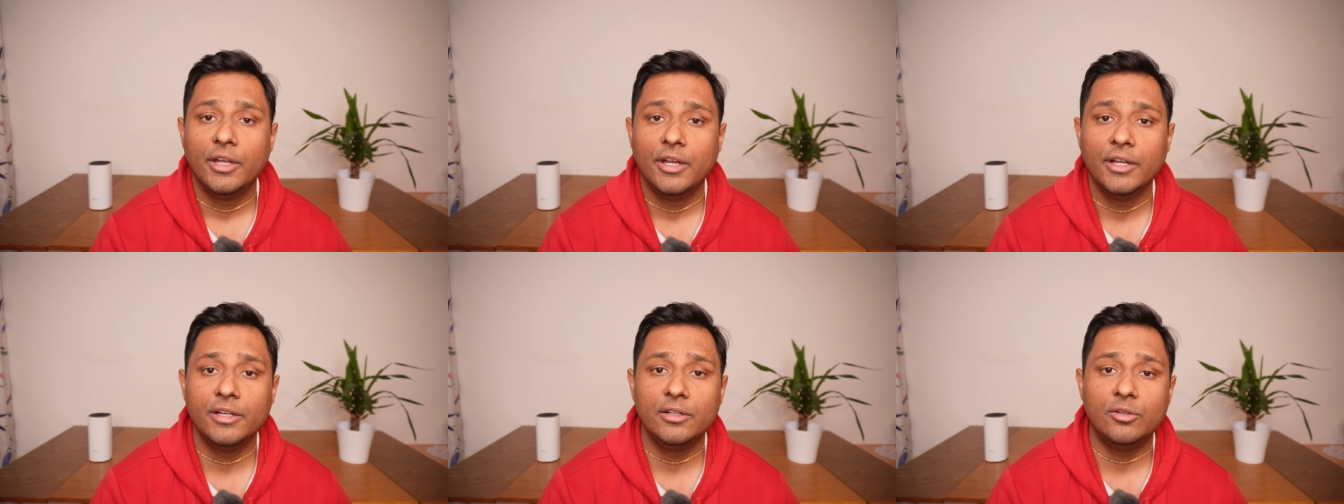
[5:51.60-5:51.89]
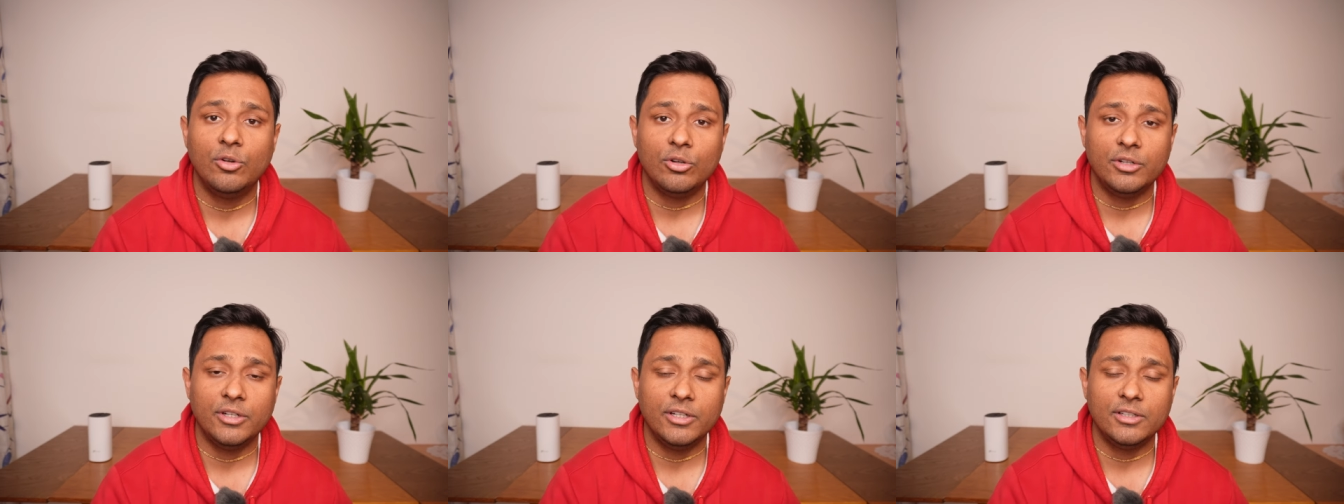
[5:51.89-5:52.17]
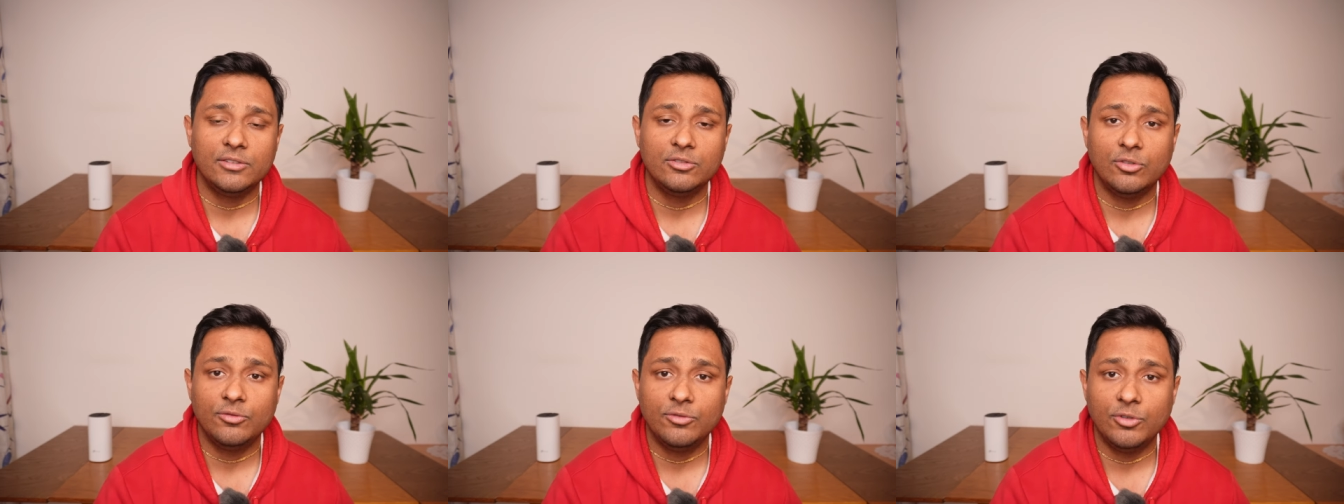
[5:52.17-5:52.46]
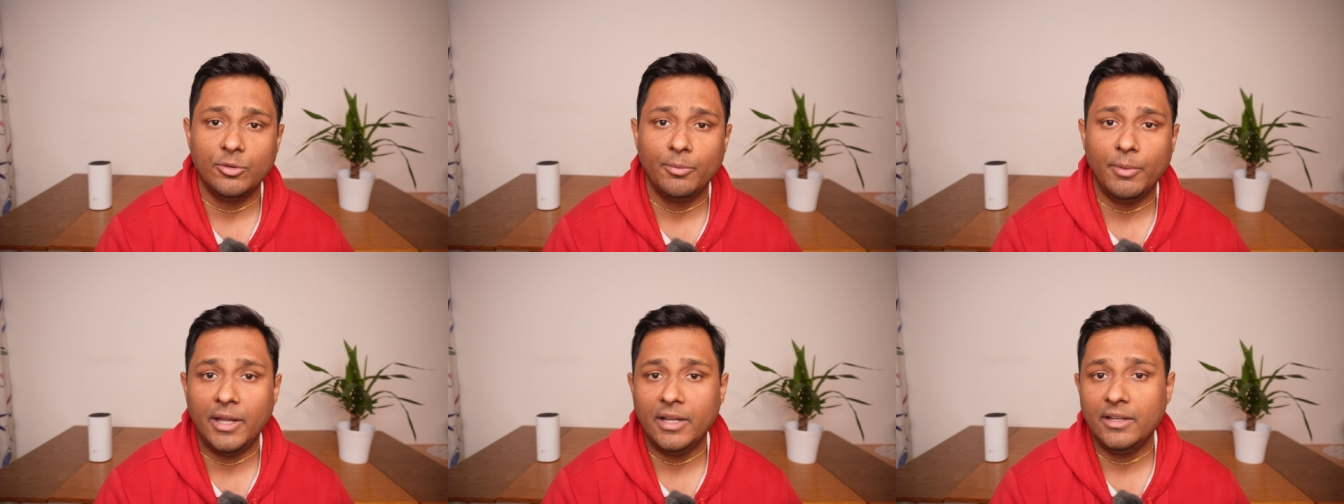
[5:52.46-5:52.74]
in context of
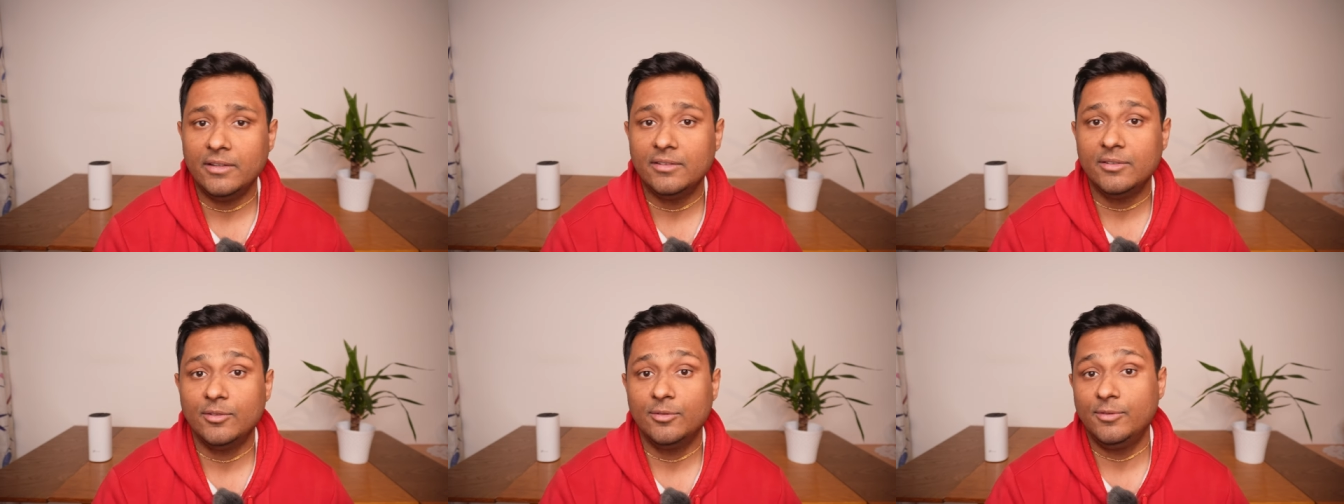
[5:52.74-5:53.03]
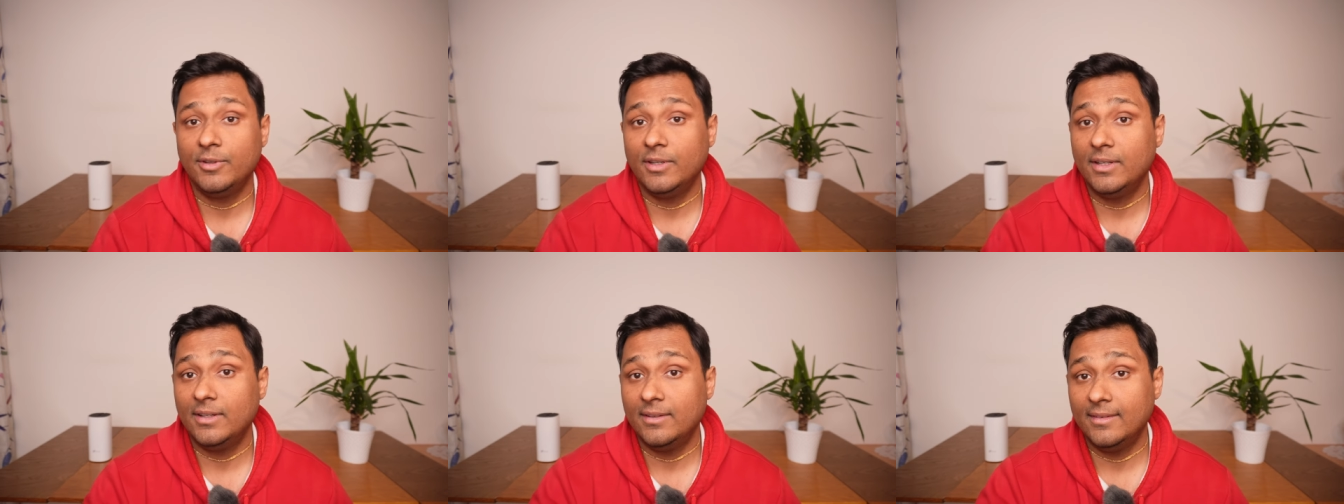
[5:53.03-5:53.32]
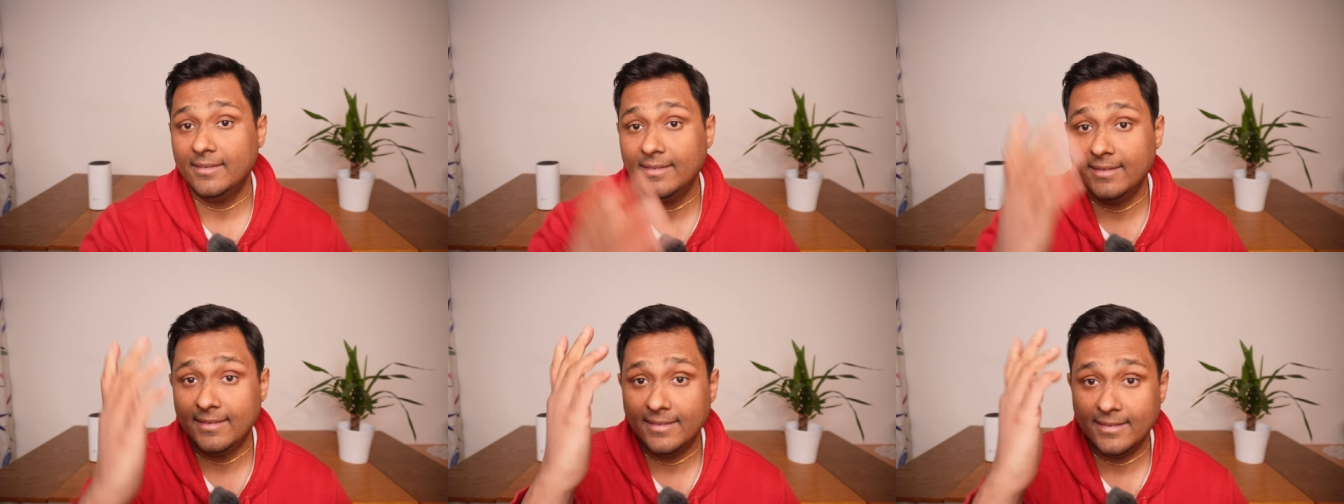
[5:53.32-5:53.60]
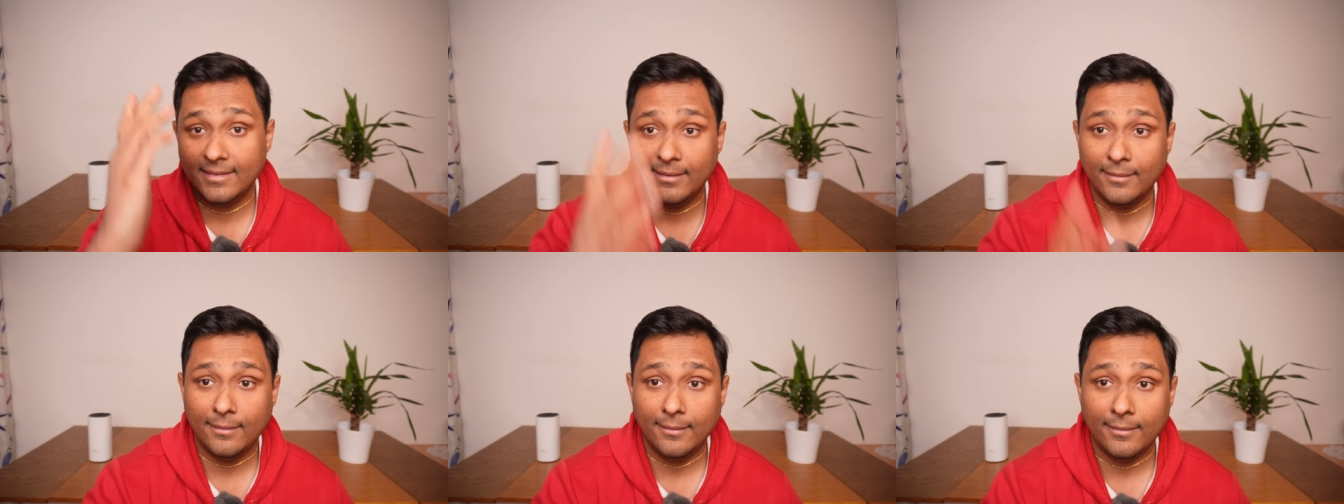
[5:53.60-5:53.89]
your marriage, you feel,
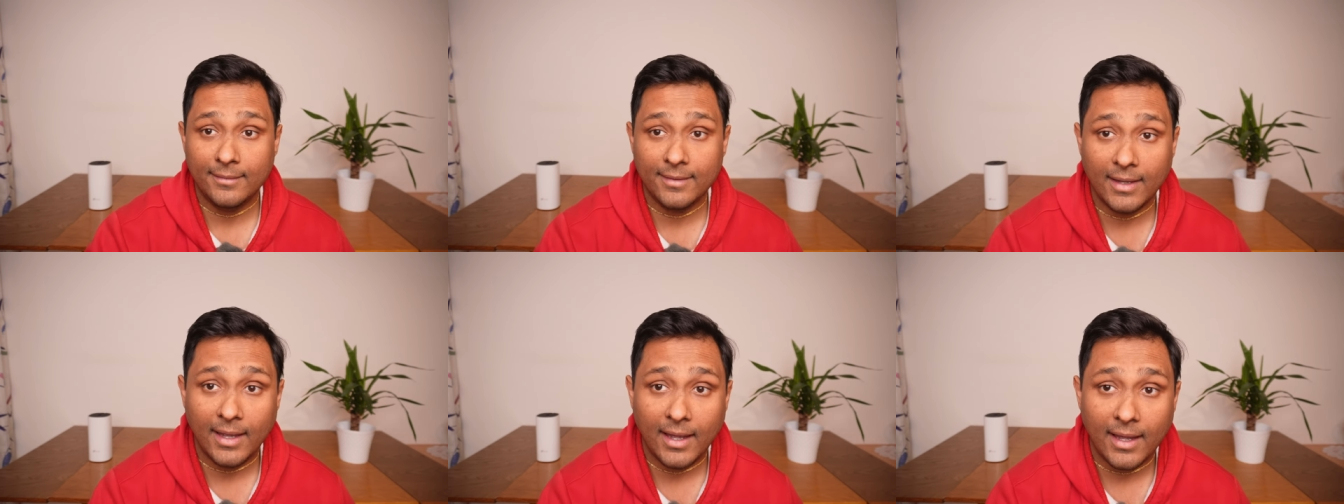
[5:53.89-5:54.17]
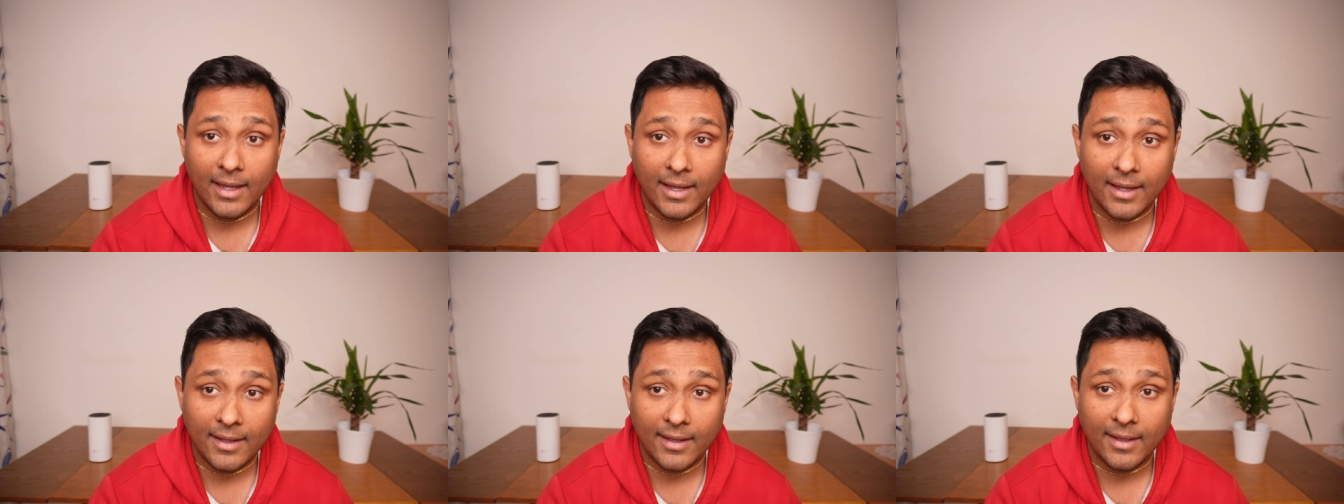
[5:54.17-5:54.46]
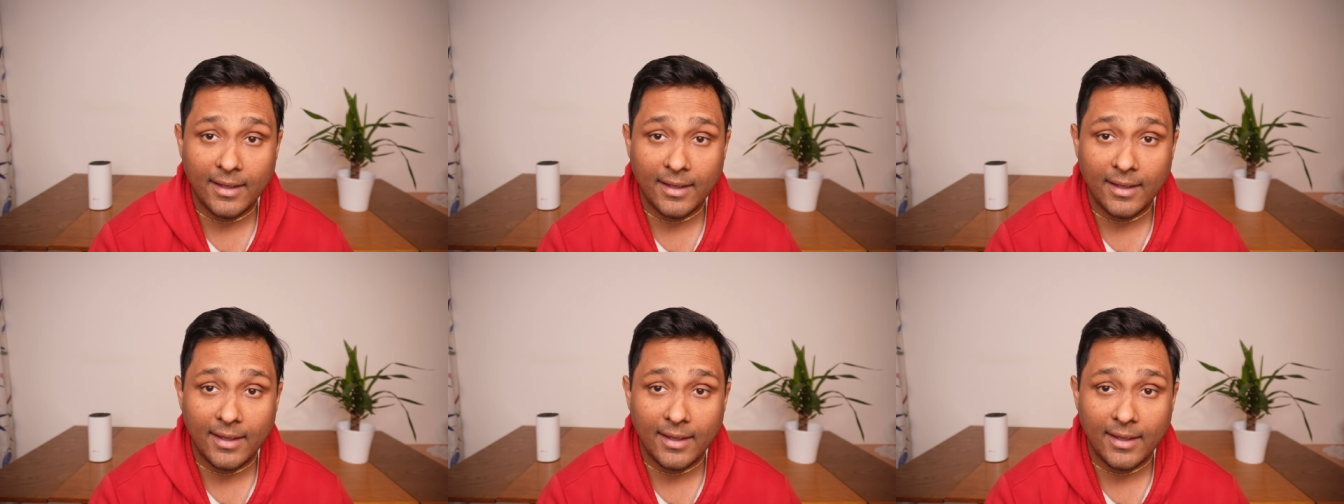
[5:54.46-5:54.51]
oh yeah,